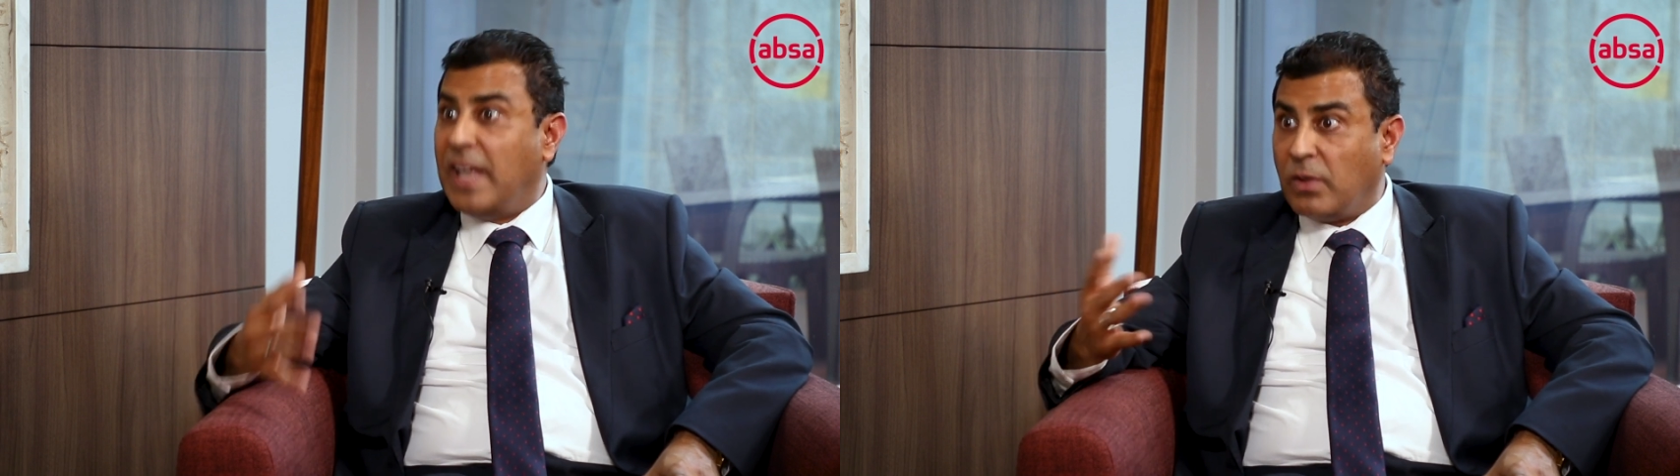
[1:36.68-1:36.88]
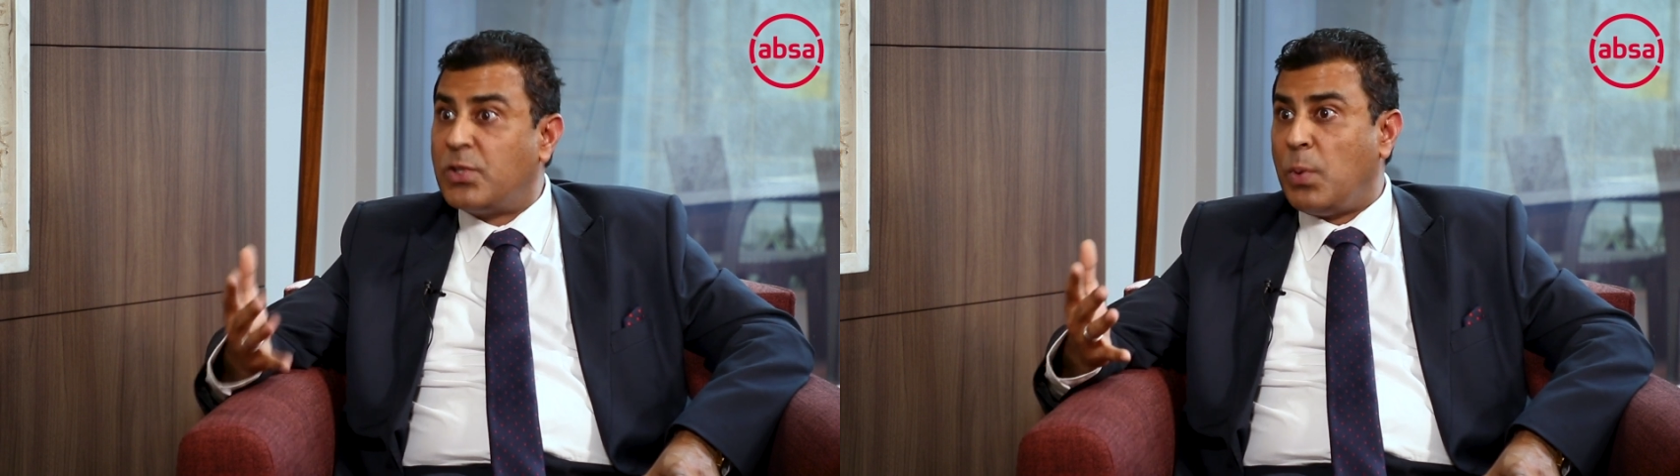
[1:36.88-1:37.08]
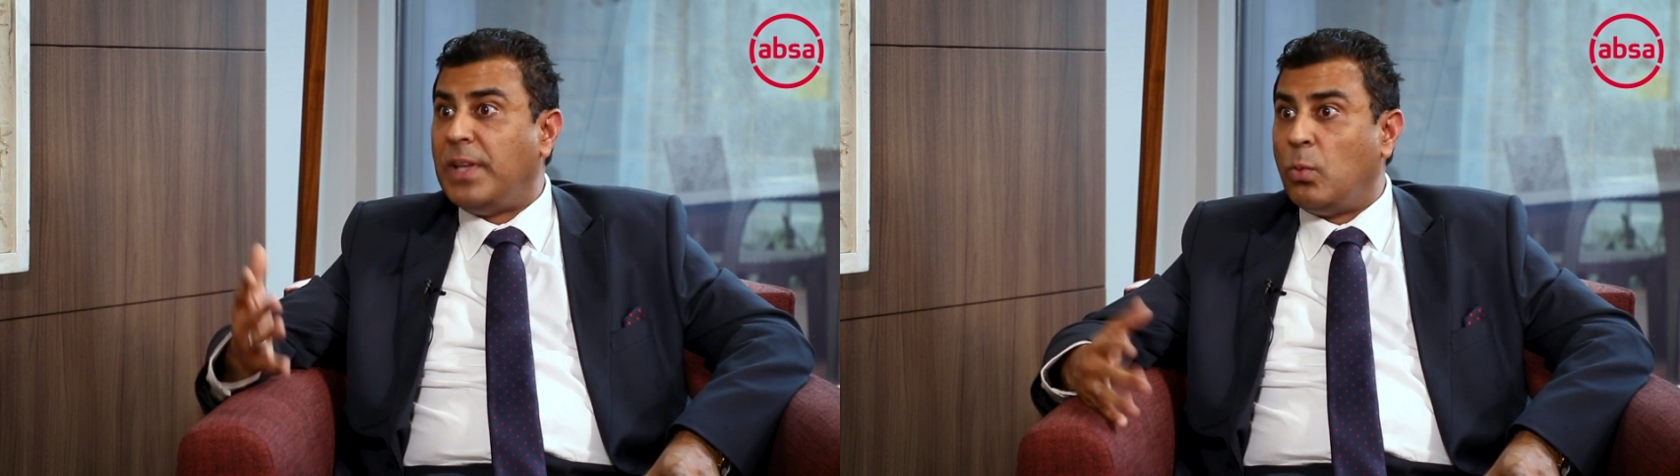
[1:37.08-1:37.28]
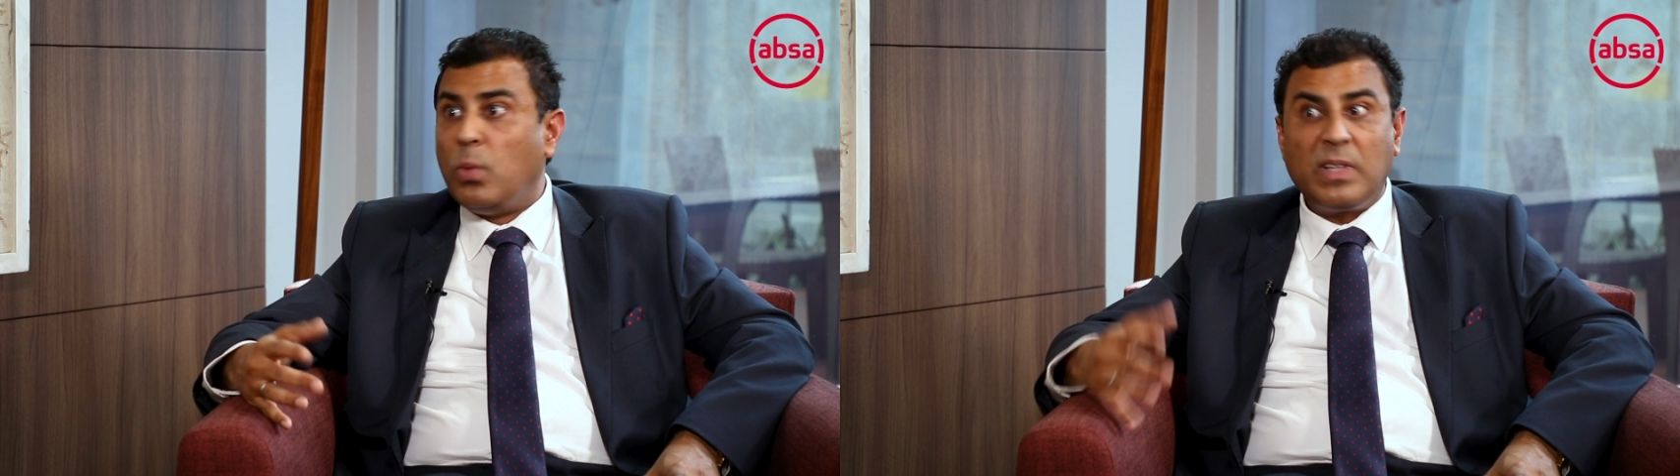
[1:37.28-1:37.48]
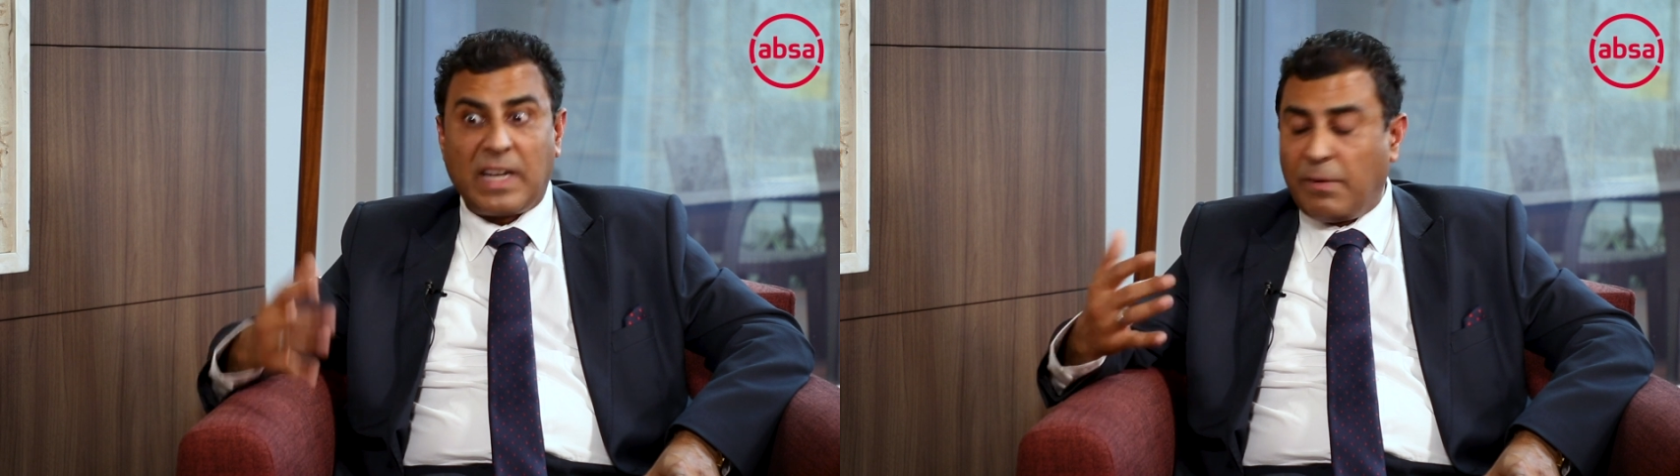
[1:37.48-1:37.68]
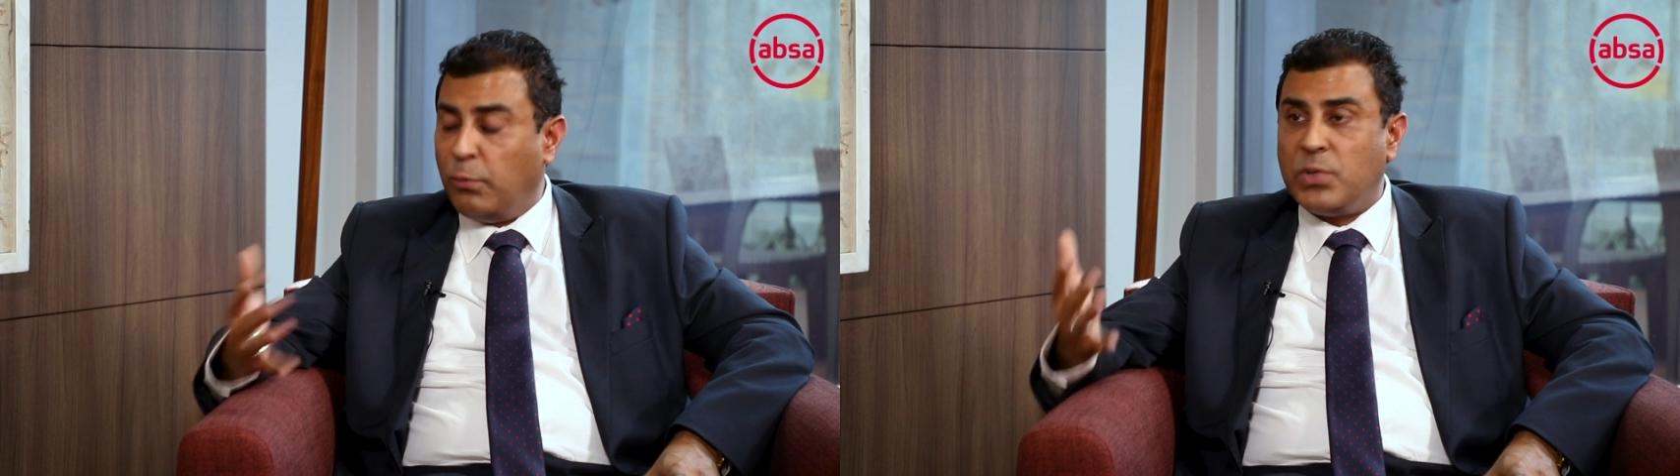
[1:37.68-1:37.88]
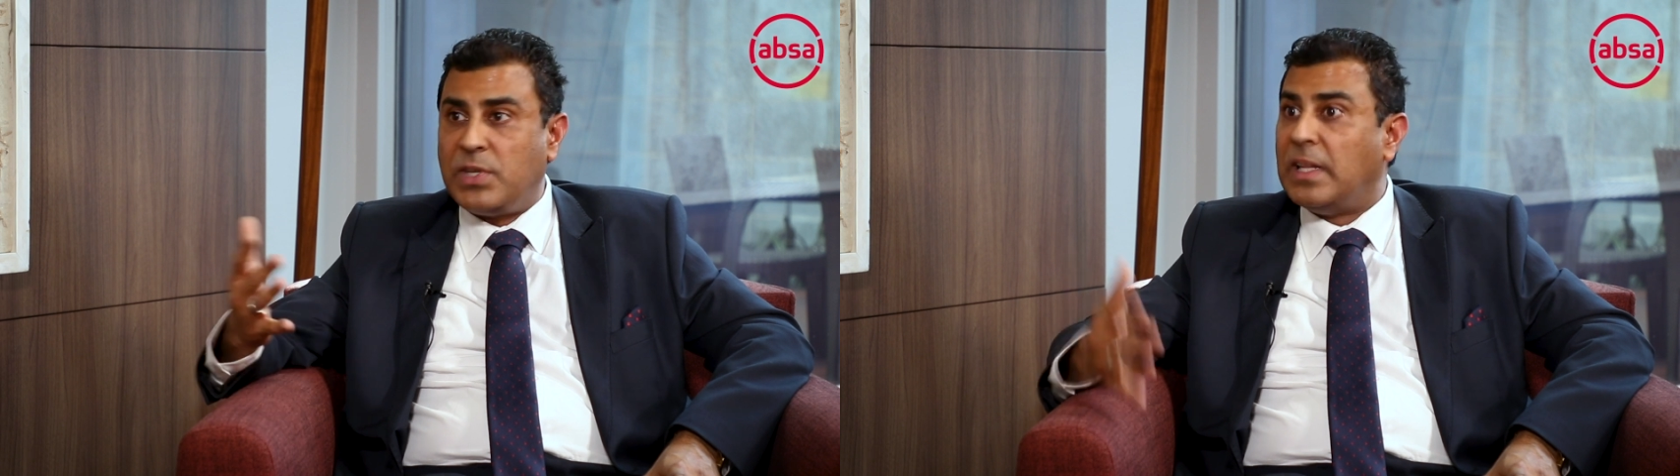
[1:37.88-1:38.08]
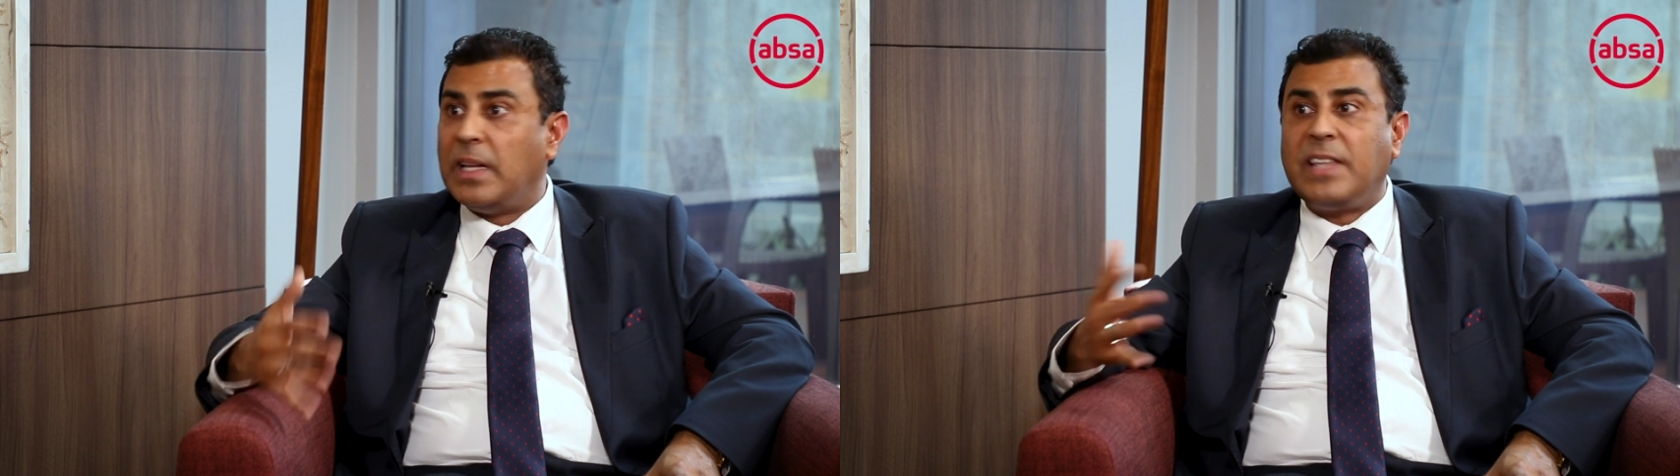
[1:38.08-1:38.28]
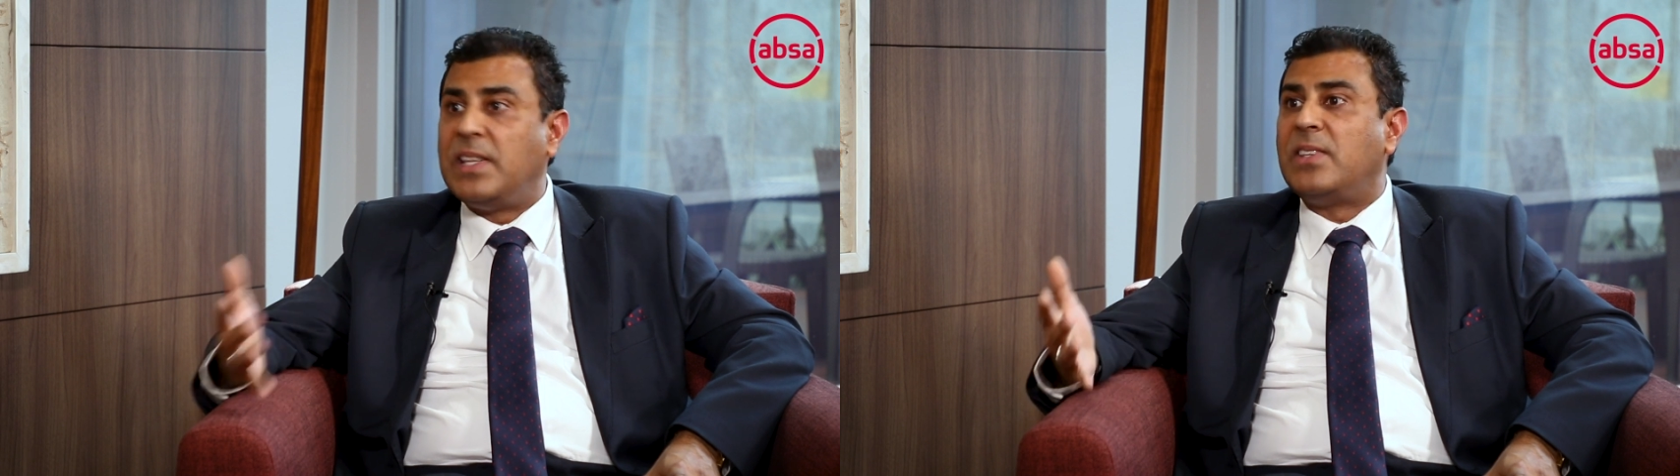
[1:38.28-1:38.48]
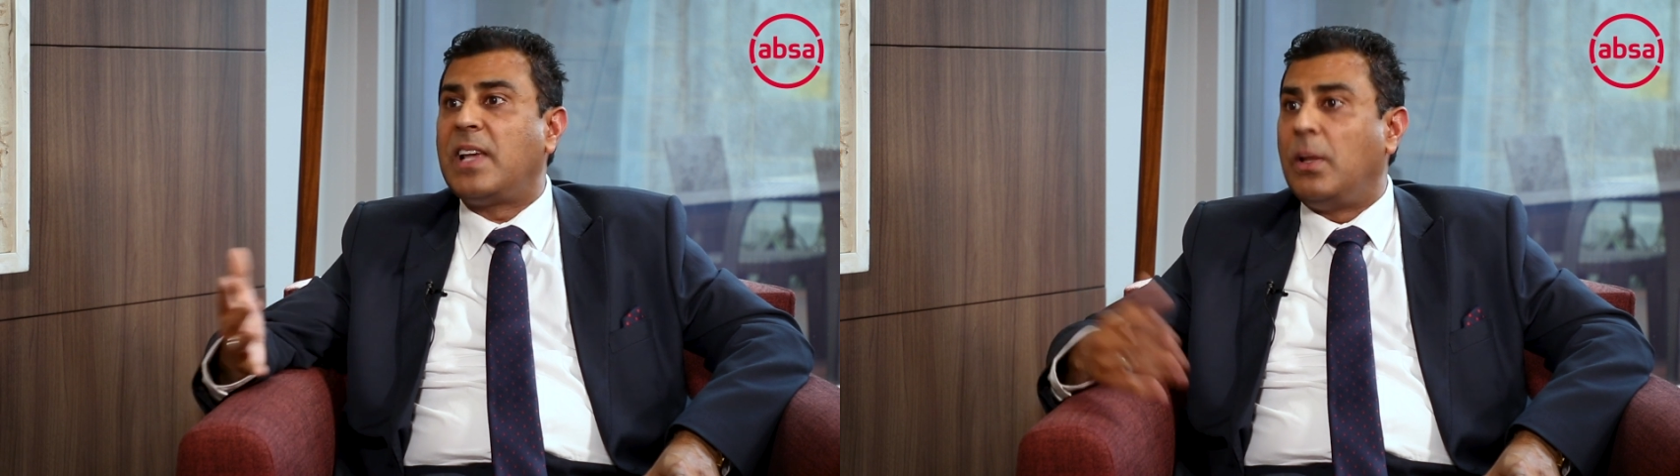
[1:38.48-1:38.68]
elsewhere in the world, and I foresee that that's
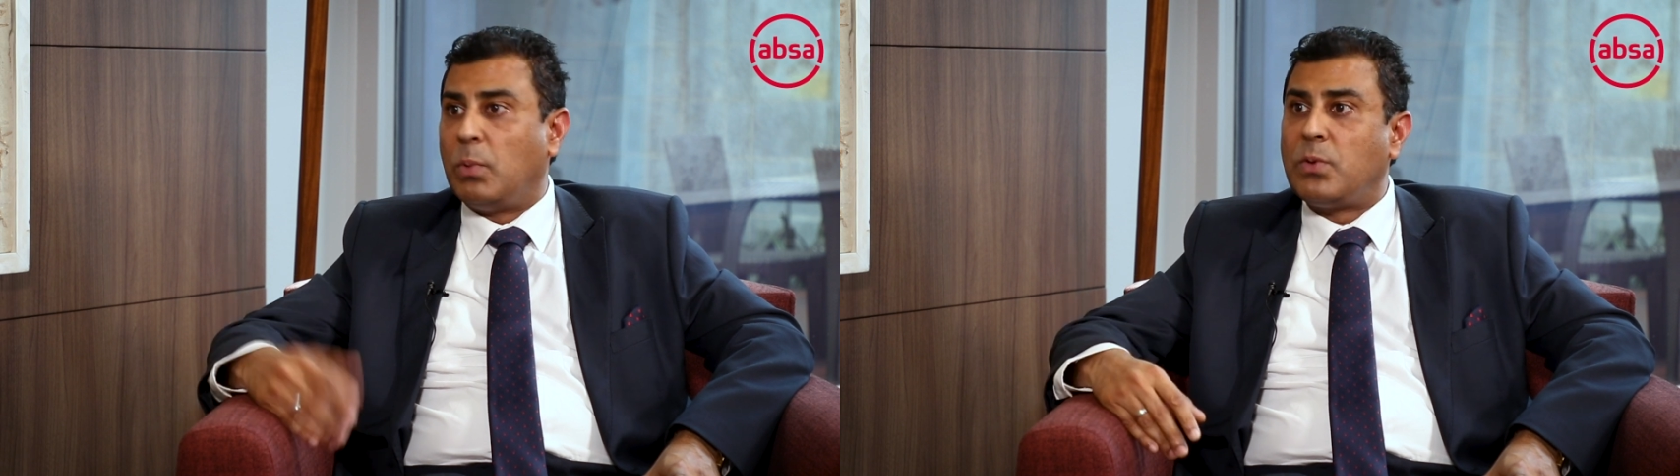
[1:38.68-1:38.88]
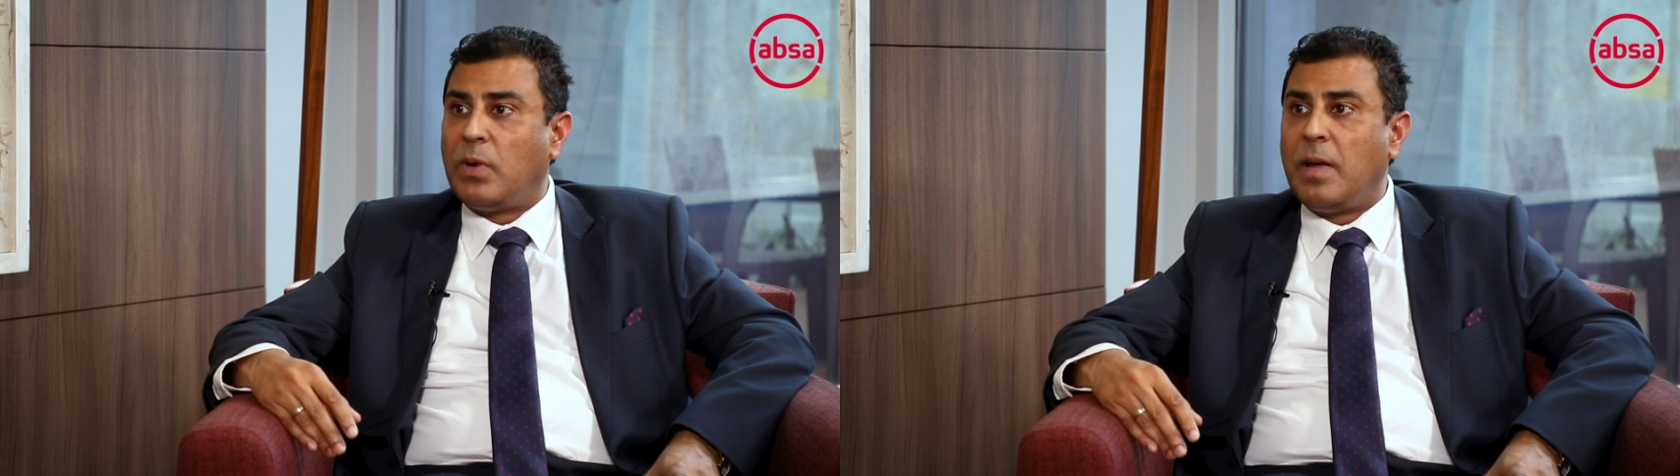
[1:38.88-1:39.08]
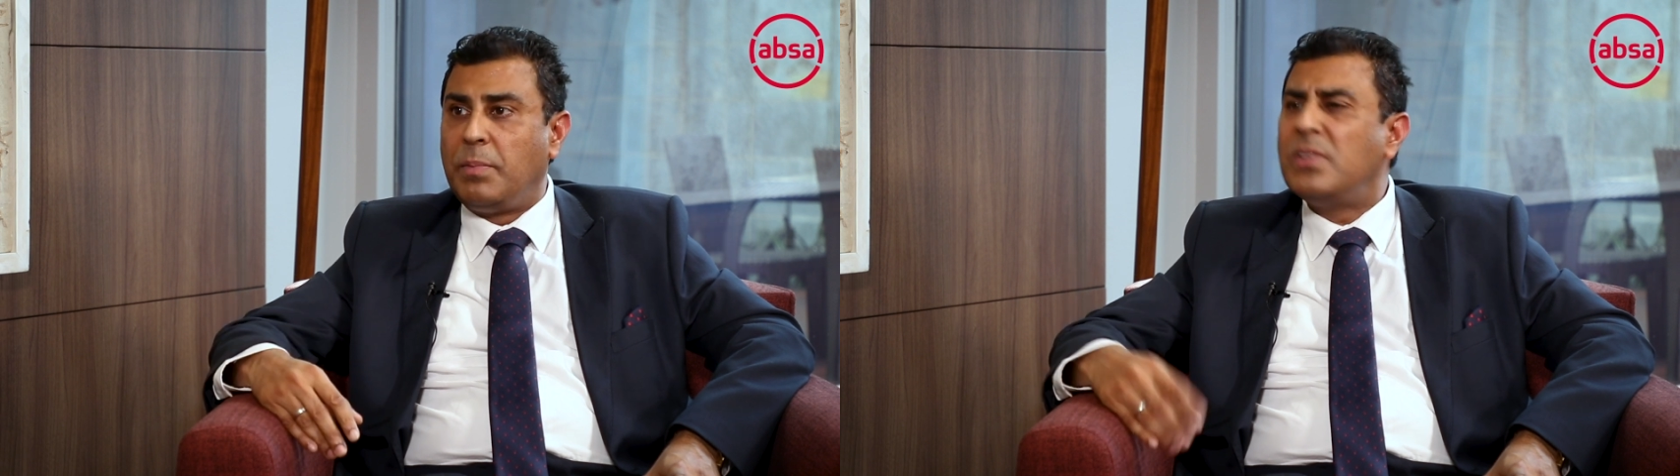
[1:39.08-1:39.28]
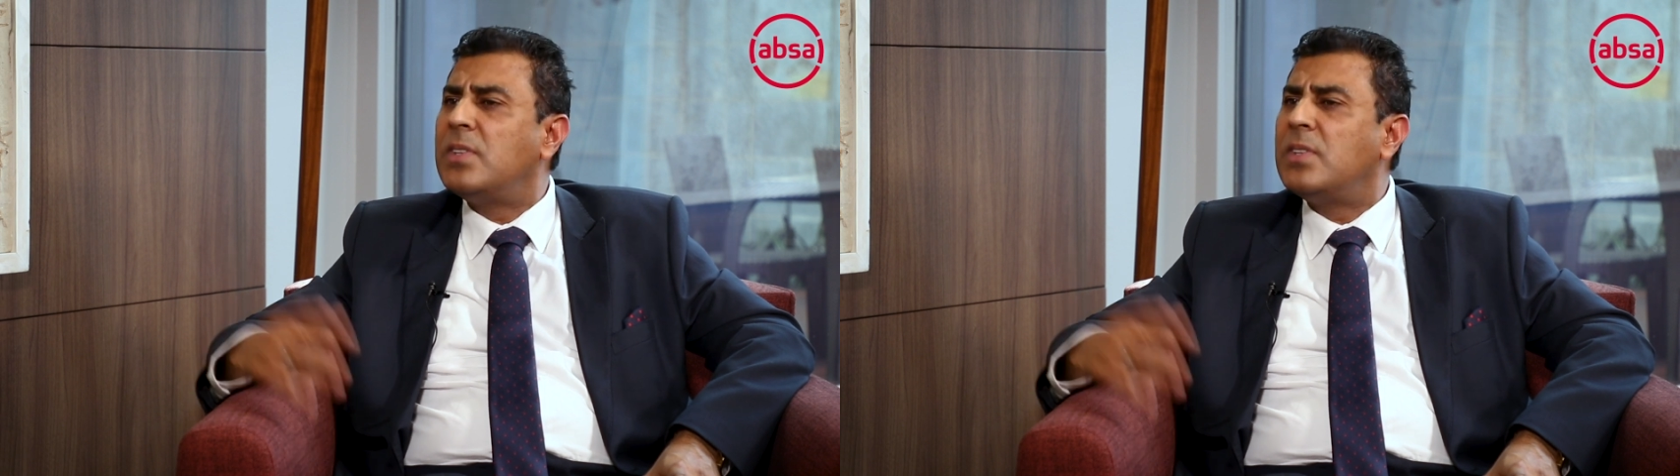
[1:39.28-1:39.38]
exactly what's going to happen.